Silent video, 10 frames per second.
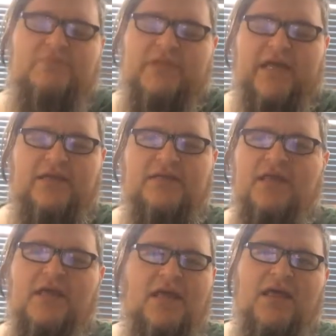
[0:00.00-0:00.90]
Yeah,
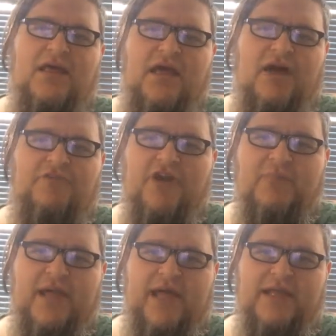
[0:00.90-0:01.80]
a friend
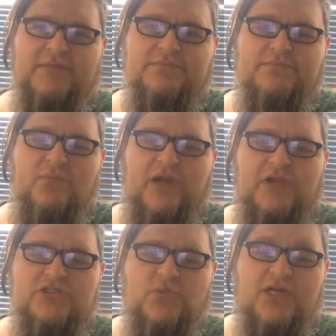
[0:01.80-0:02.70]
of mine when I
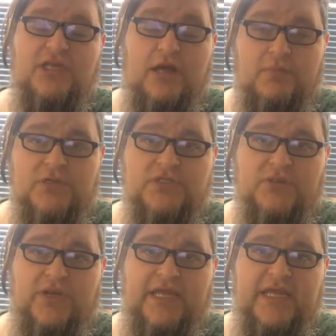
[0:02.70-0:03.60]
used to work at the comic book
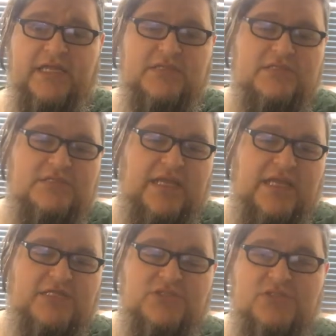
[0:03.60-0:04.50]
store, he had he
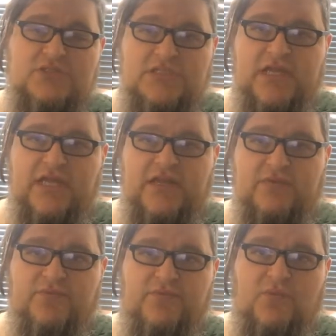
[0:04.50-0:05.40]
had studied
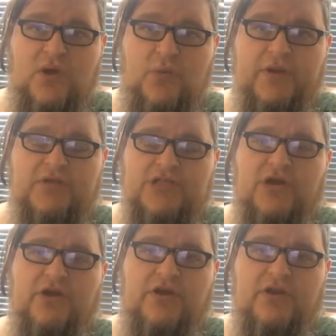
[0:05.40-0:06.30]
it uh, when he was
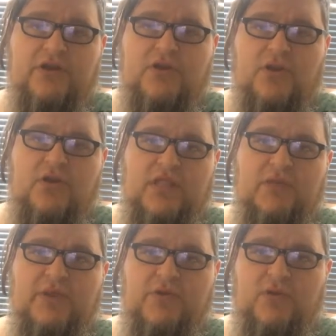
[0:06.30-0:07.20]
younger and a little bit